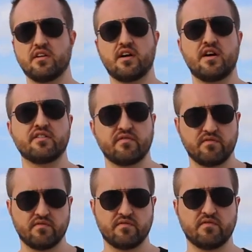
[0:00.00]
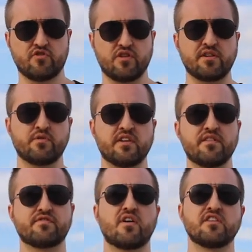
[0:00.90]
I genuinely
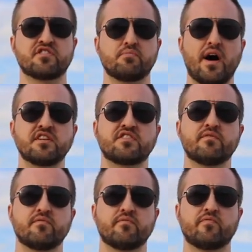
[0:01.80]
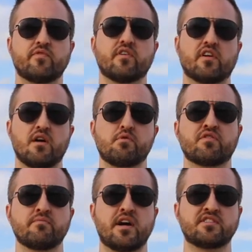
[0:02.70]
have far surpassed him. Okay,
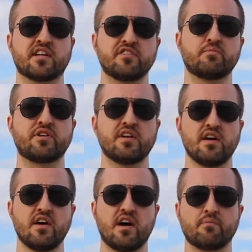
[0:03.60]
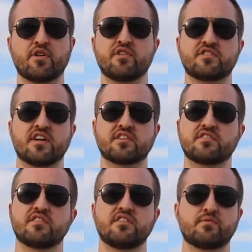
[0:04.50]
both in my technical ability. I'm
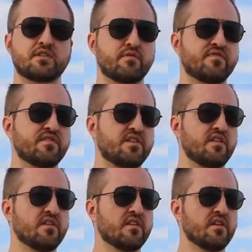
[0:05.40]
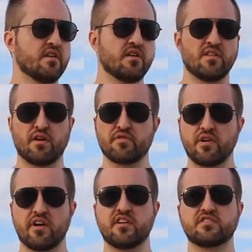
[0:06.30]
36. He's about to be 50. Low
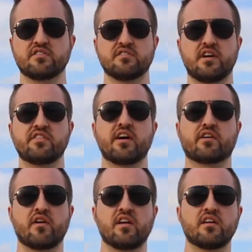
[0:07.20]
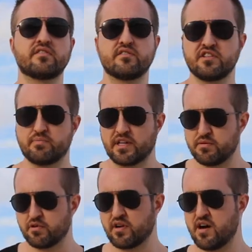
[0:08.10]
300s, not that great or
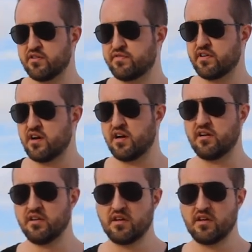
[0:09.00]
respectable count for a,